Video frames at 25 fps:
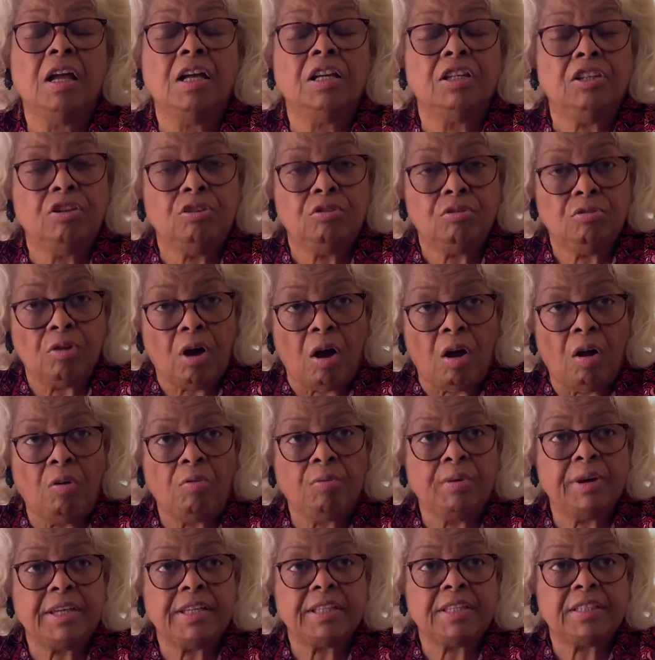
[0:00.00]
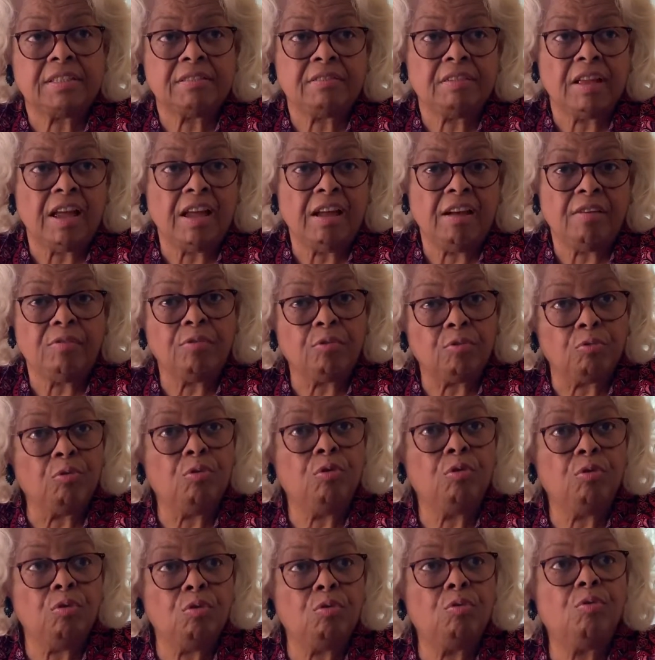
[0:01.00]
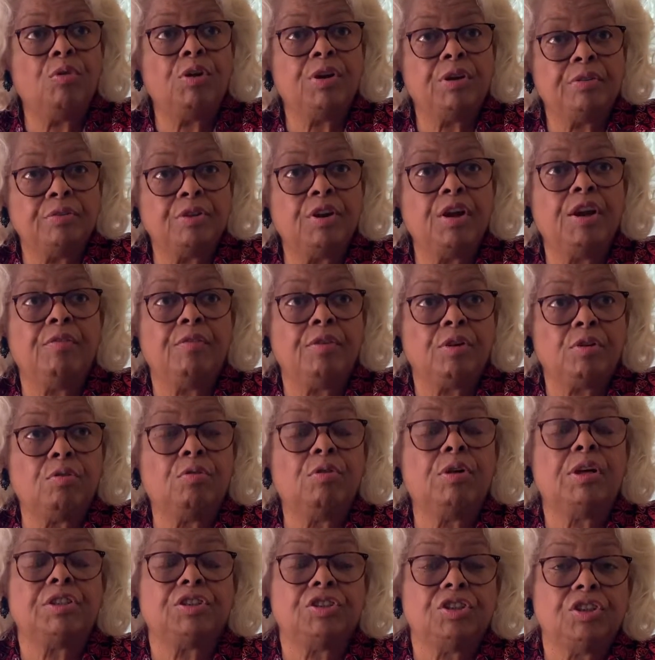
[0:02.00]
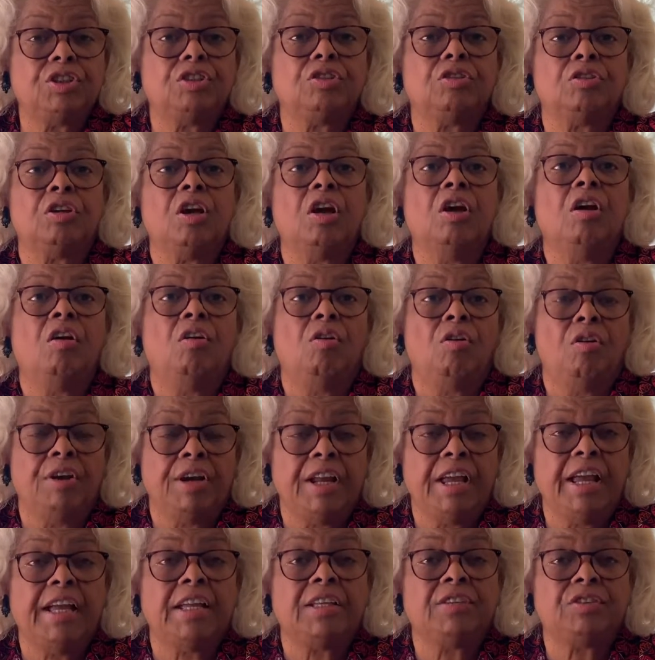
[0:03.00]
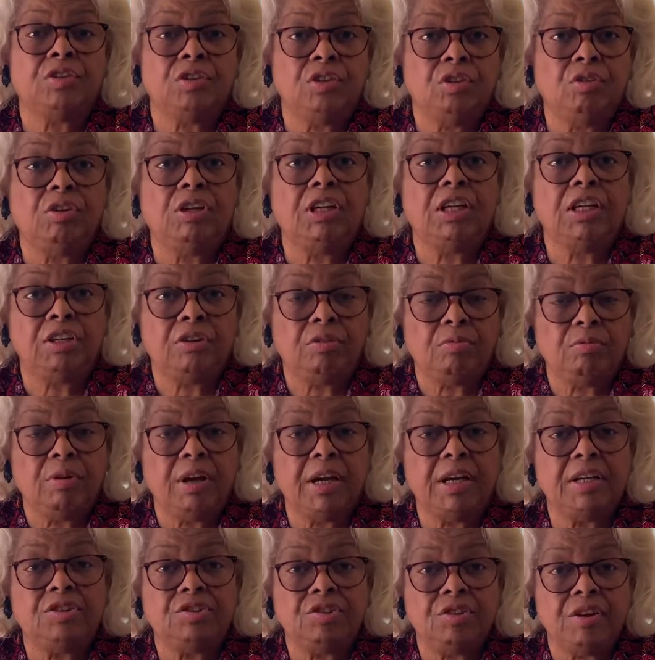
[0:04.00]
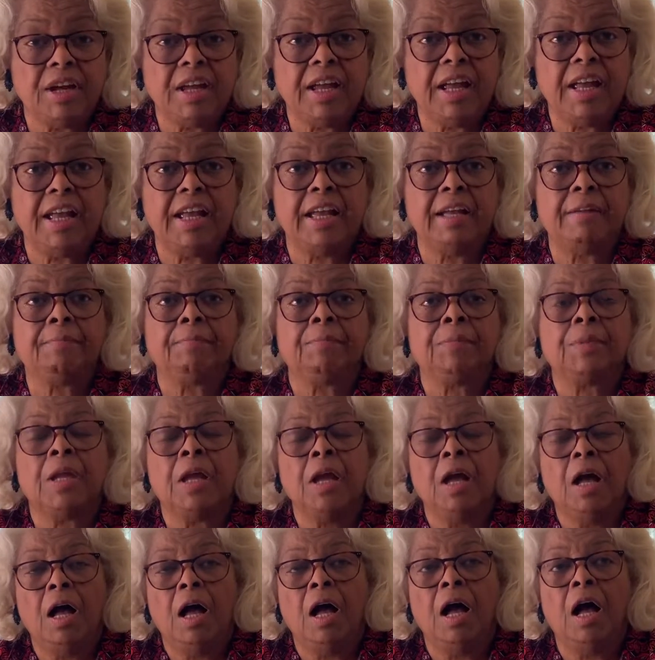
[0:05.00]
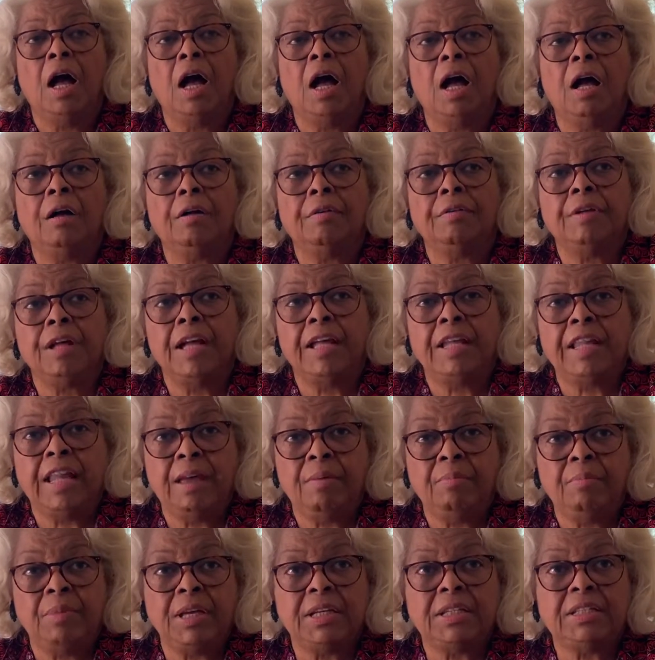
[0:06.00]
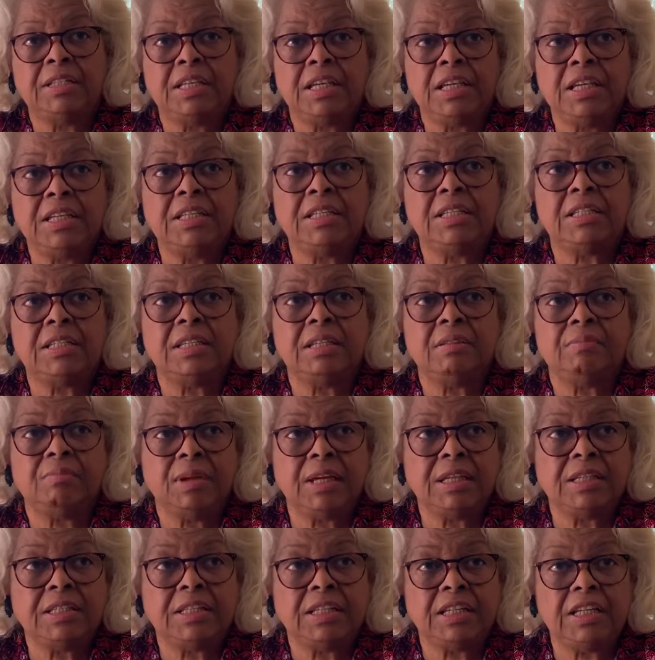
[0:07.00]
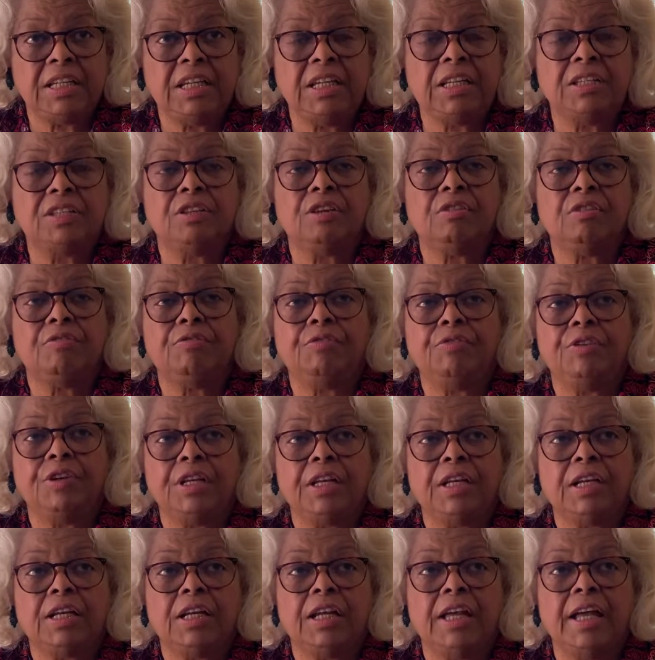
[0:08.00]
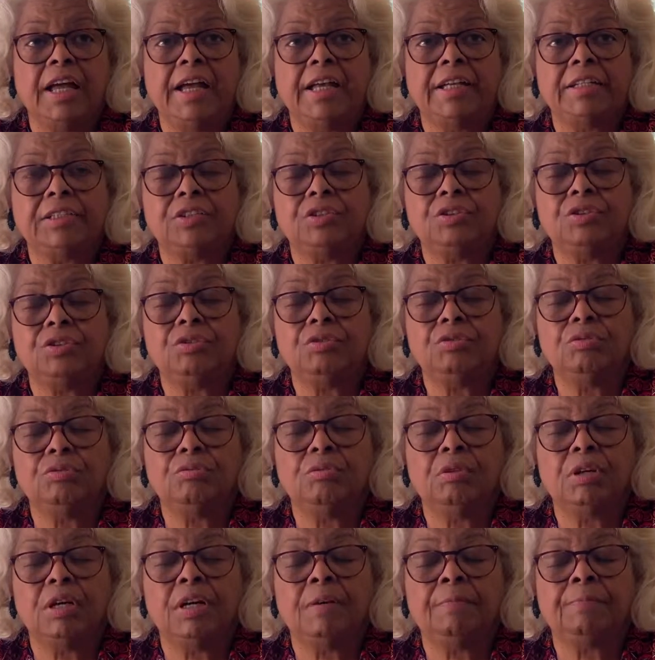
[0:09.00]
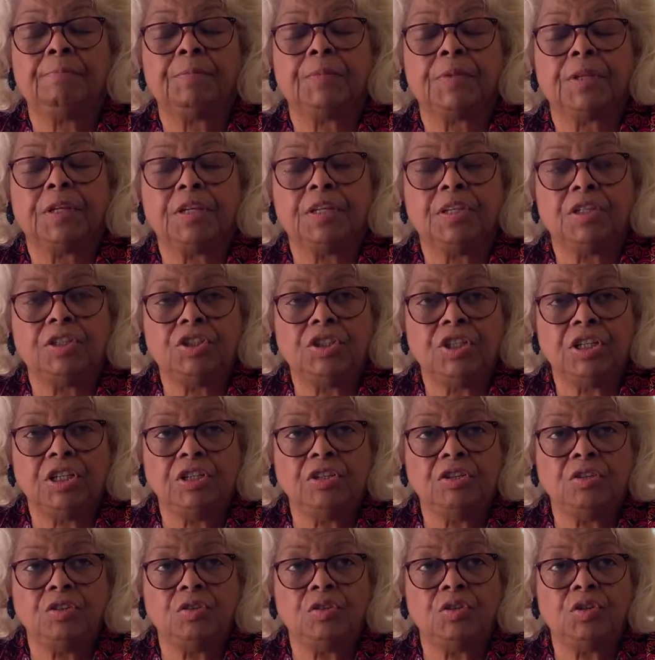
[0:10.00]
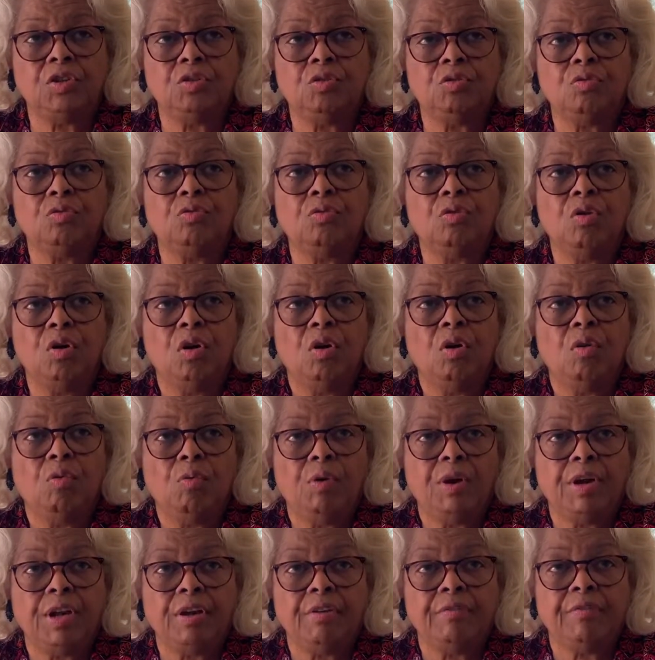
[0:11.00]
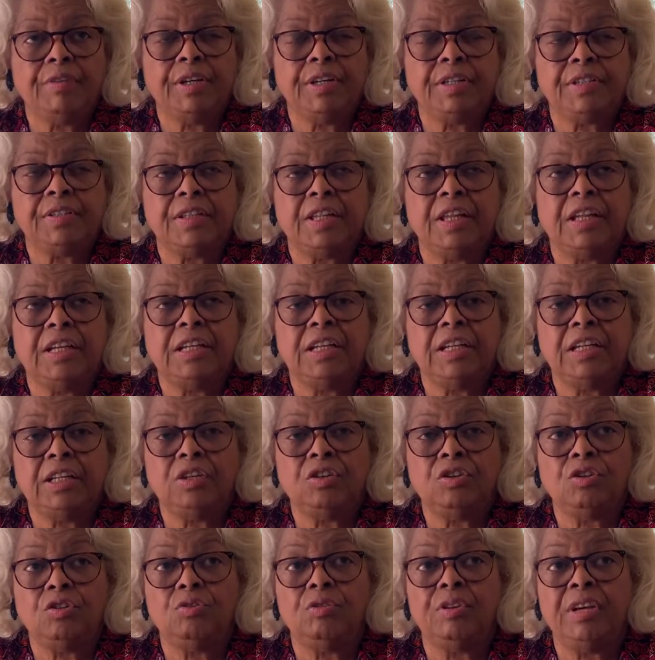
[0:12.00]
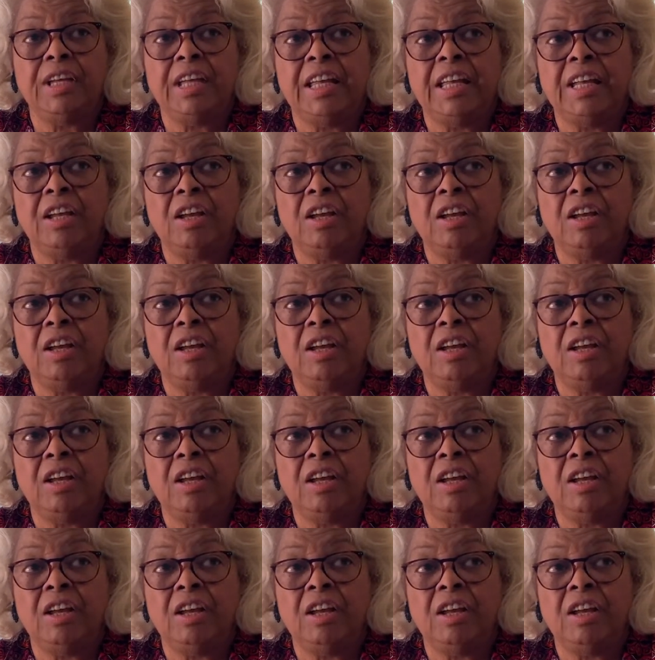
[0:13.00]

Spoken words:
You always have a rule where if you have a question or an answer, you need to raise your hand. And that makes it easier for the class to continue to do whatever it is they need to do in